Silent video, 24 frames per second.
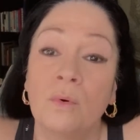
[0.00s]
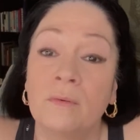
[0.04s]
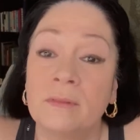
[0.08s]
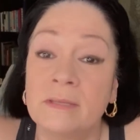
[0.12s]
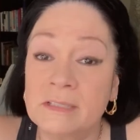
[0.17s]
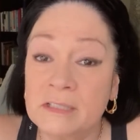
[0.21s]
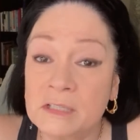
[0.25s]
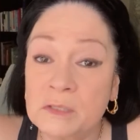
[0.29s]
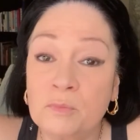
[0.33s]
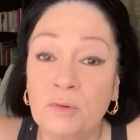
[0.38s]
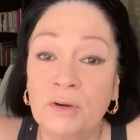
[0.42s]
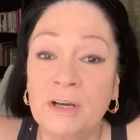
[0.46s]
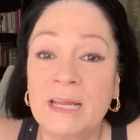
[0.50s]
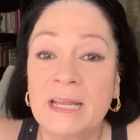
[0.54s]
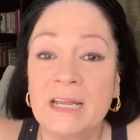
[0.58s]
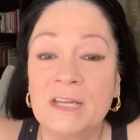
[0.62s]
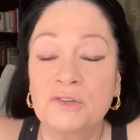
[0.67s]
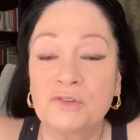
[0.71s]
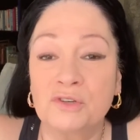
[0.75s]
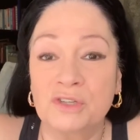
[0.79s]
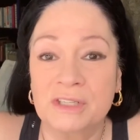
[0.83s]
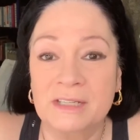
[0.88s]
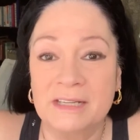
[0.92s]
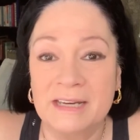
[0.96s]
Well, this is pretty
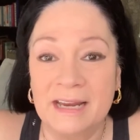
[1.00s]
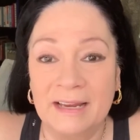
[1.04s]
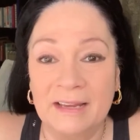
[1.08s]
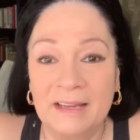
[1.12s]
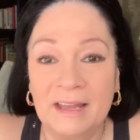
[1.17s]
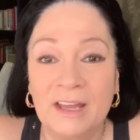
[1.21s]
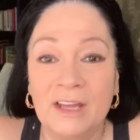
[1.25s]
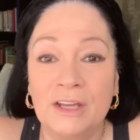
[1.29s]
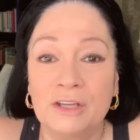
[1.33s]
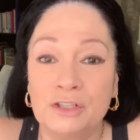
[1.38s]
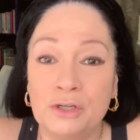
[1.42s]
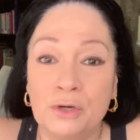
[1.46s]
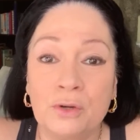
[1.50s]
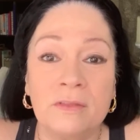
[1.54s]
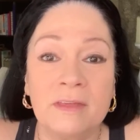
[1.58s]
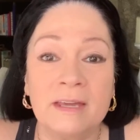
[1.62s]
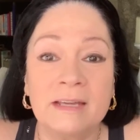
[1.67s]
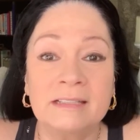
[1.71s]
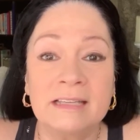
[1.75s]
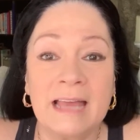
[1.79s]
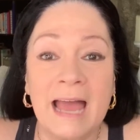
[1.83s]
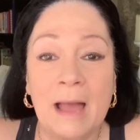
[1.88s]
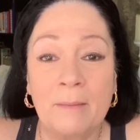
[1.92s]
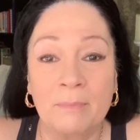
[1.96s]
interesting. 2
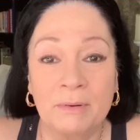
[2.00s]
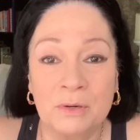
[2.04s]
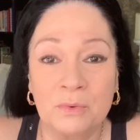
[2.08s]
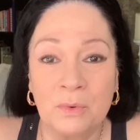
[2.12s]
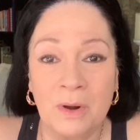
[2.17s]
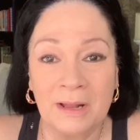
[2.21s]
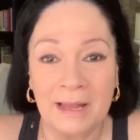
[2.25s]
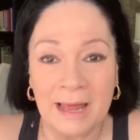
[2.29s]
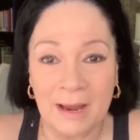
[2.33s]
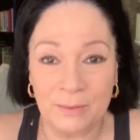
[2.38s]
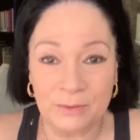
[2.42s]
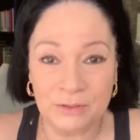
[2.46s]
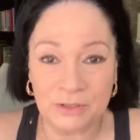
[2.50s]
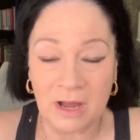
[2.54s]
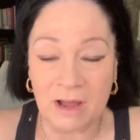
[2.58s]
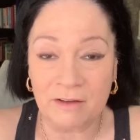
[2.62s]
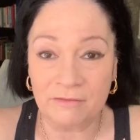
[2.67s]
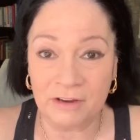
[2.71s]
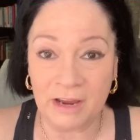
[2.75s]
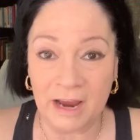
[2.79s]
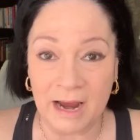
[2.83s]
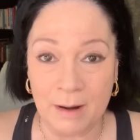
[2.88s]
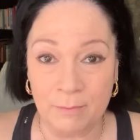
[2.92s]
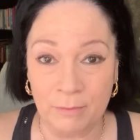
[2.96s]
things happened while I was
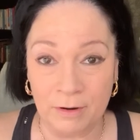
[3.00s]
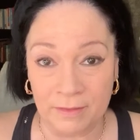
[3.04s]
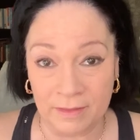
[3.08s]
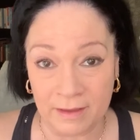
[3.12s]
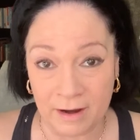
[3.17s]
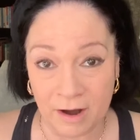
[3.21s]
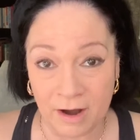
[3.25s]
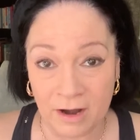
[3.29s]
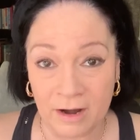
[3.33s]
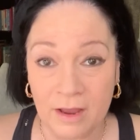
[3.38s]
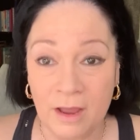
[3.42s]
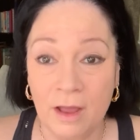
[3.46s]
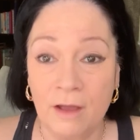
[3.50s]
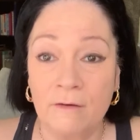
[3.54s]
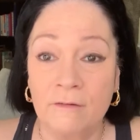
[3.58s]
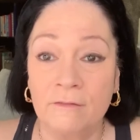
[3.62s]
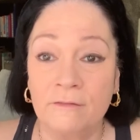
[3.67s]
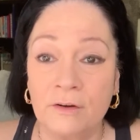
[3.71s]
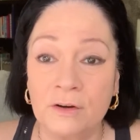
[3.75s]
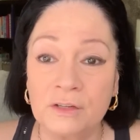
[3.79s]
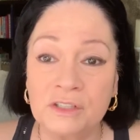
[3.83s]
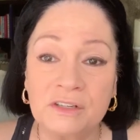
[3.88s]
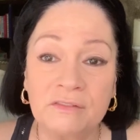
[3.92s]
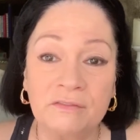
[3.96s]
off camera there.
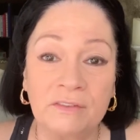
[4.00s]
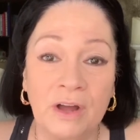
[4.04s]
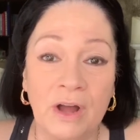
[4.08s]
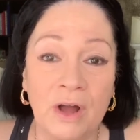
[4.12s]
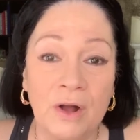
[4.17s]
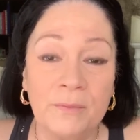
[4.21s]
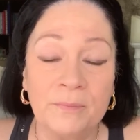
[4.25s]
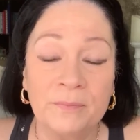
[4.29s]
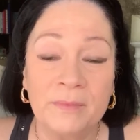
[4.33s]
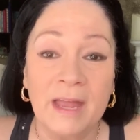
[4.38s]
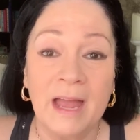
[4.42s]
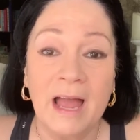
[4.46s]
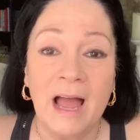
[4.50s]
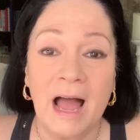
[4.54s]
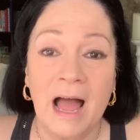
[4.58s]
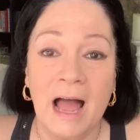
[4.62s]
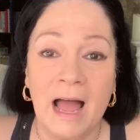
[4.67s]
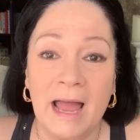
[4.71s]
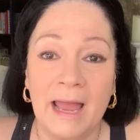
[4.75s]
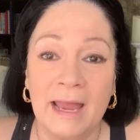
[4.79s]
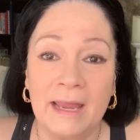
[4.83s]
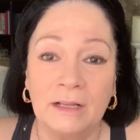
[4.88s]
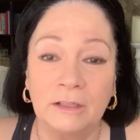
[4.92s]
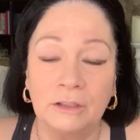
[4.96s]
First of all,
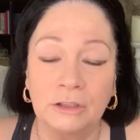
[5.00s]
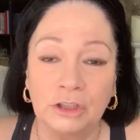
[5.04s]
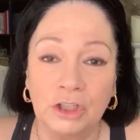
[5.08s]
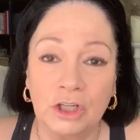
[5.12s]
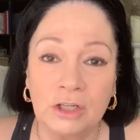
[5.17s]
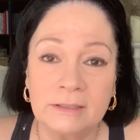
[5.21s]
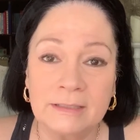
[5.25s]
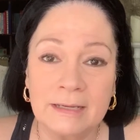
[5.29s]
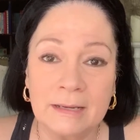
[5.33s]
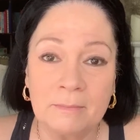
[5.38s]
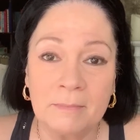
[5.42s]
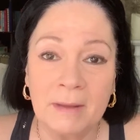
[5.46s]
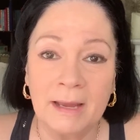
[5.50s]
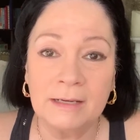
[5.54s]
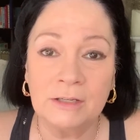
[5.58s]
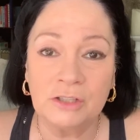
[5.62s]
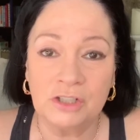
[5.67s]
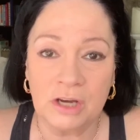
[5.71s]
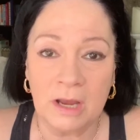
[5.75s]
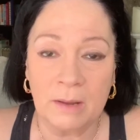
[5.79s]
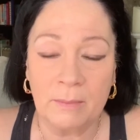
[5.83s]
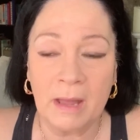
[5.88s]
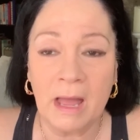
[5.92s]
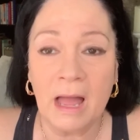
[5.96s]
I looked at my
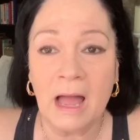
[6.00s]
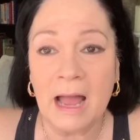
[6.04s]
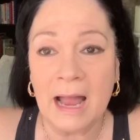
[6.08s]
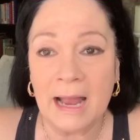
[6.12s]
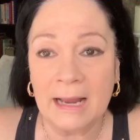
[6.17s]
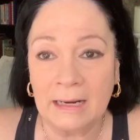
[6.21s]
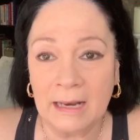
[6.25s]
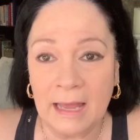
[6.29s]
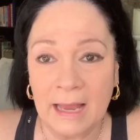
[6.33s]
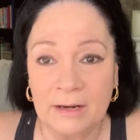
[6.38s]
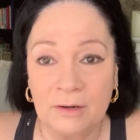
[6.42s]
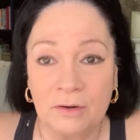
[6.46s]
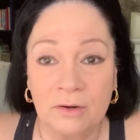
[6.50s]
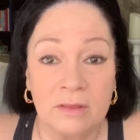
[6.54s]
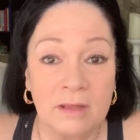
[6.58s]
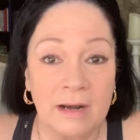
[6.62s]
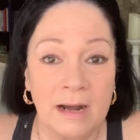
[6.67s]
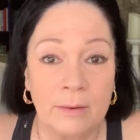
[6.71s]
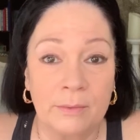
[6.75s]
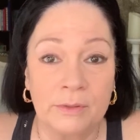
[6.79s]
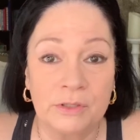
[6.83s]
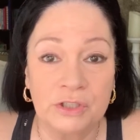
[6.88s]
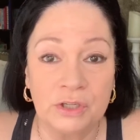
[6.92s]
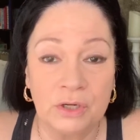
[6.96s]
Gemma eyeliner
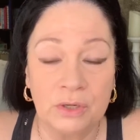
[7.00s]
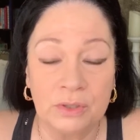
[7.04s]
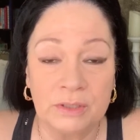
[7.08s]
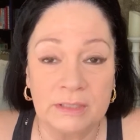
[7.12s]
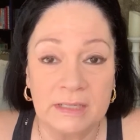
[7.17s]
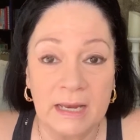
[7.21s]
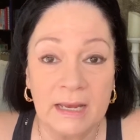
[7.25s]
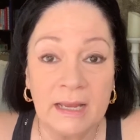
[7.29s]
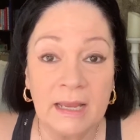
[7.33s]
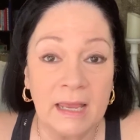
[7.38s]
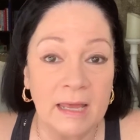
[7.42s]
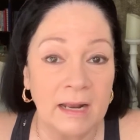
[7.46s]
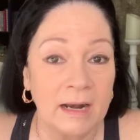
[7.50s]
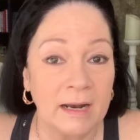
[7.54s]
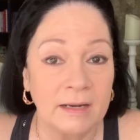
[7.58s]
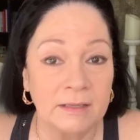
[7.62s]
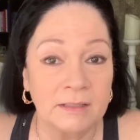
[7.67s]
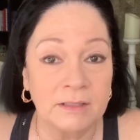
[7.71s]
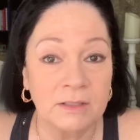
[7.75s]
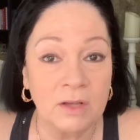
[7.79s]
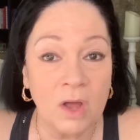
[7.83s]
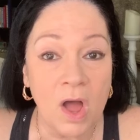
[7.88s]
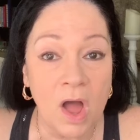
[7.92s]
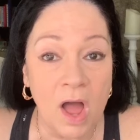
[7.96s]
that I was using, and
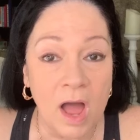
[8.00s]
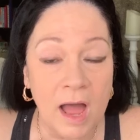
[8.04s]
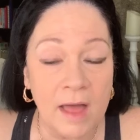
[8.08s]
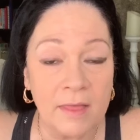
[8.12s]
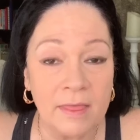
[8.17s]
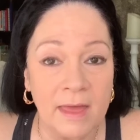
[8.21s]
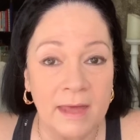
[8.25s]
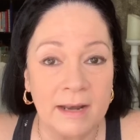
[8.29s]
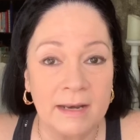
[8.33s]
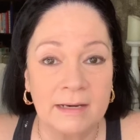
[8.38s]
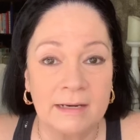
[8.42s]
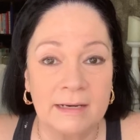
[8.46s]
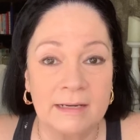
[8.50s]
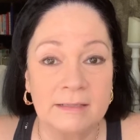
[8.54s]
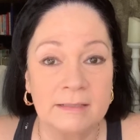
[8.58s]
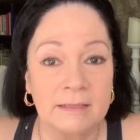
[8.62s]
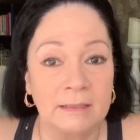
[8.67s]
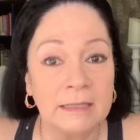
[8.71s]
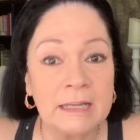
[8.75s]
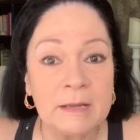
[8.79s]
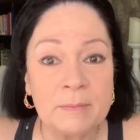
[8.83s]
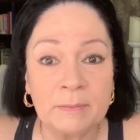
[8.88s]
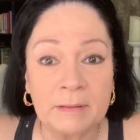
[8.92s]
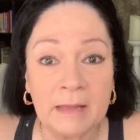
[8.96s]
I saw that it
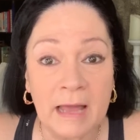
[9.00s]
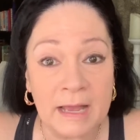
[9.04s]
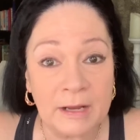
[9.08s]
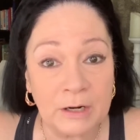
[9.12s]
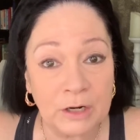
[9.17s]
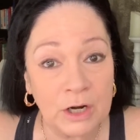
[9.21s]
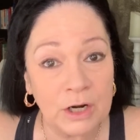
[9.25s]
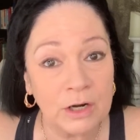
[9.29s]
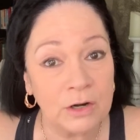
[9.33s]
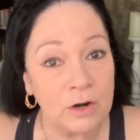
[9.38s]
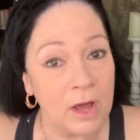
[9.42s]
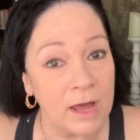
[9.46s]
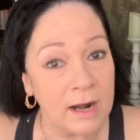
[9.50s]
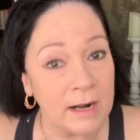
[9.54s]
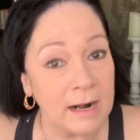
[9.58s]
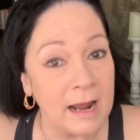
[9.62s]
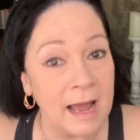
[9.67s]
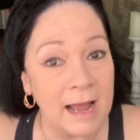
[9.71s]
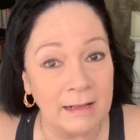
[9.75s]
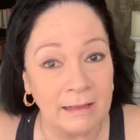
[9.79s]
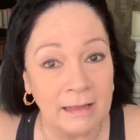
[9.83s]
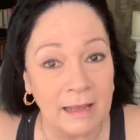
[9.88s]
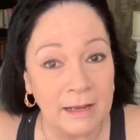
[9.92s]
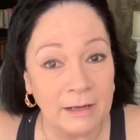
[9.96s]
is a lip liner, not an
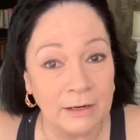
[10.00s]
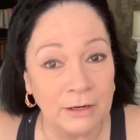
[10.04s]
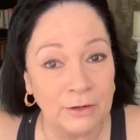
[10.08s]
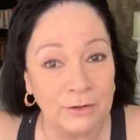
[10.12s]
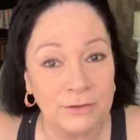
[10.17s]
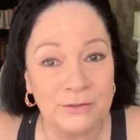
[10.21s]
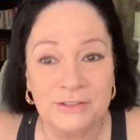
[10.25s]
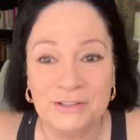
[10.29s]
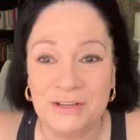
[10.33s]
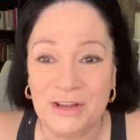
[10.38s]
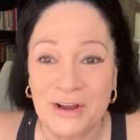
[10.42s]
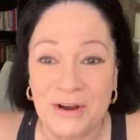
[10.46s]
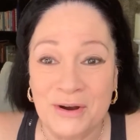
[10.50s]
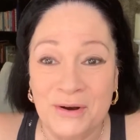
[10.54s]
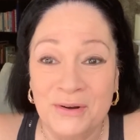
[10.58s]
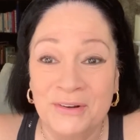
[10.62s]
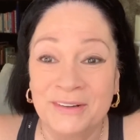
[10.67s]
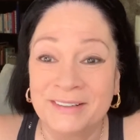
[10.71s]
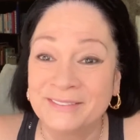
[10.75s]
eyeliner. So